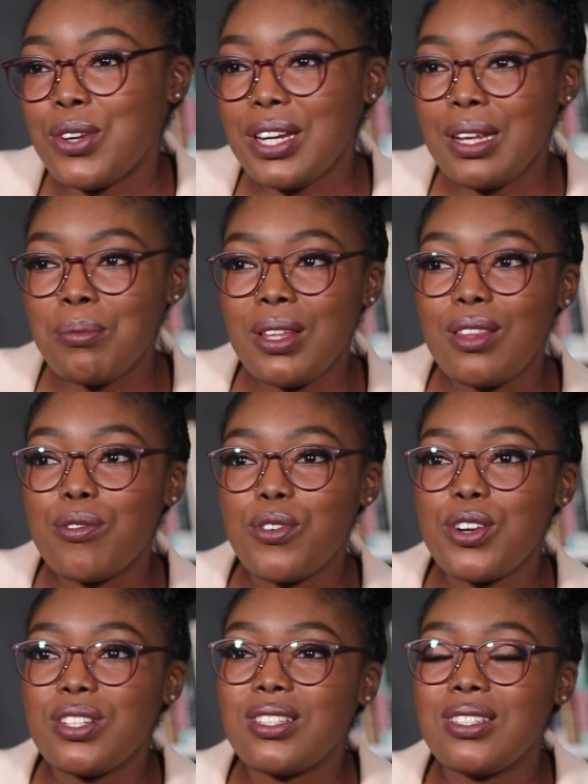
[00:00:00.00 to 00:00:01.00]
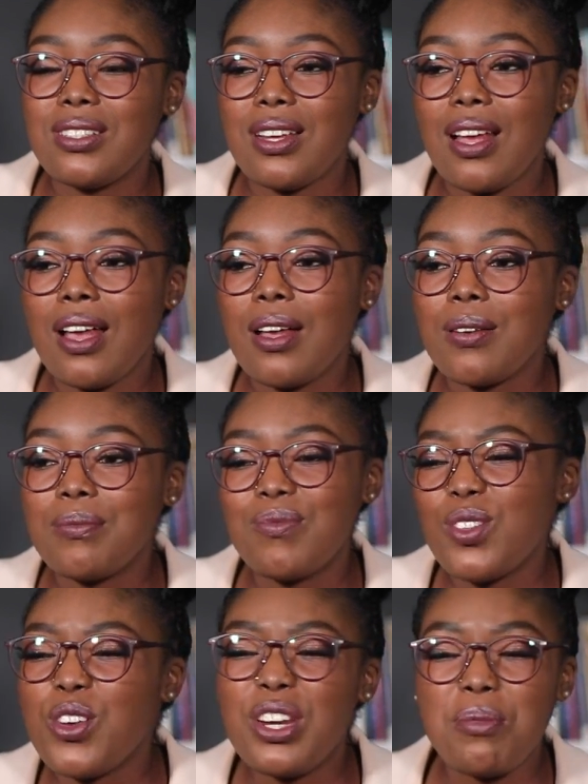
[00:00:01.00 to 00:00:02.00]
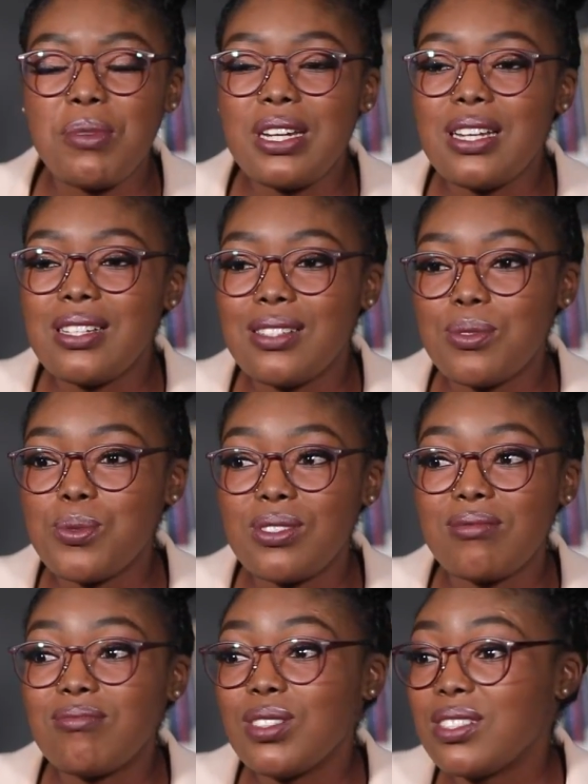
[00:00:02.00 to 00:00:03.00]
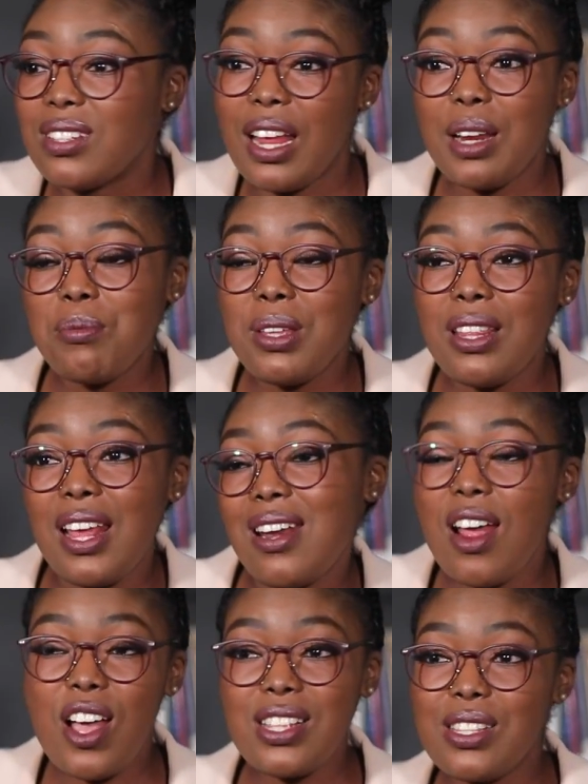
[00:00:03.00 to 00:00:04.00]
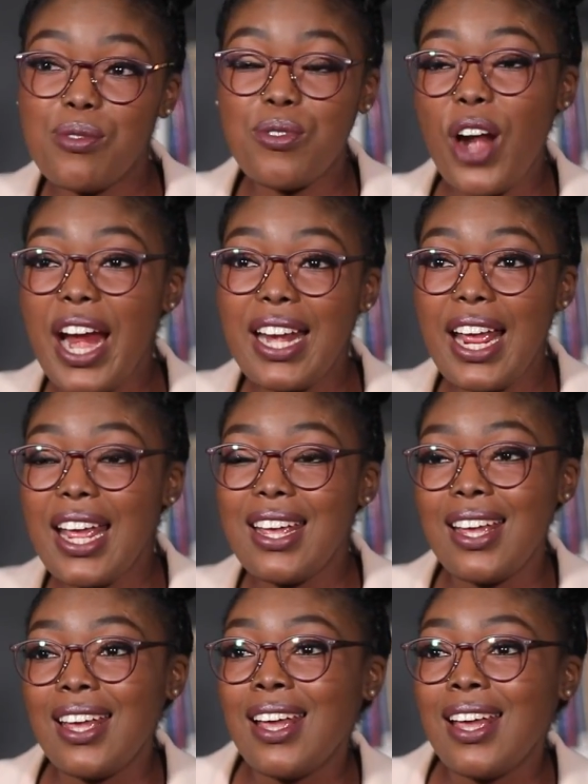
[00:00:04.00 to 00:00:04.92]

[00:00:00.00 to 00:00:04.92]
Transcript: treating me the first 30 minutes was telling me that, no, it's a Friday